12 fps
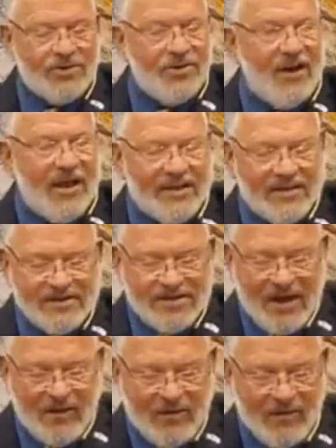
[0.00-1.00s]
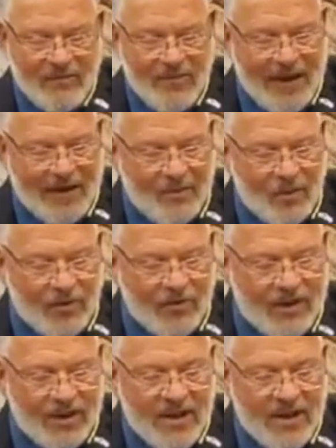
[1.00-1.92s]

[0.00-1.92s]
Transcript: like the Tower of Babel,